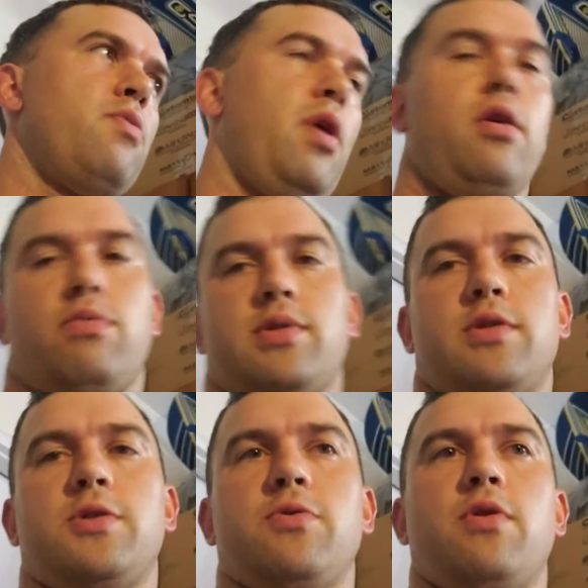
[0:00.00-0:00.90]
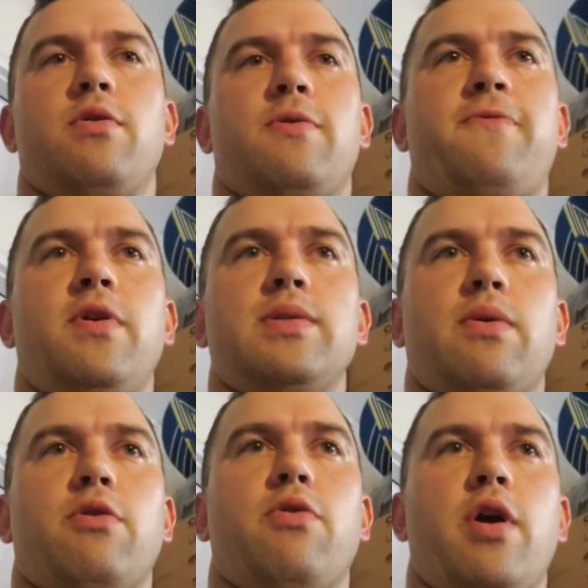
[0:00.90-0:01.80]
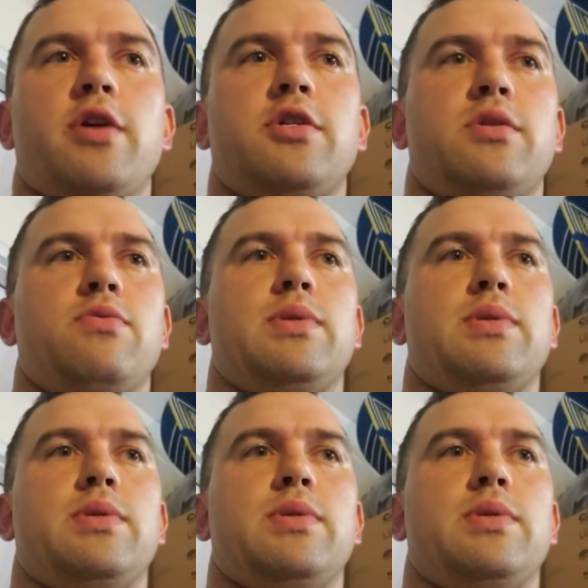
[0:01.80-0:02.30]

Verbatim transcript: the radiator was destroyed. There was fins that were crushed.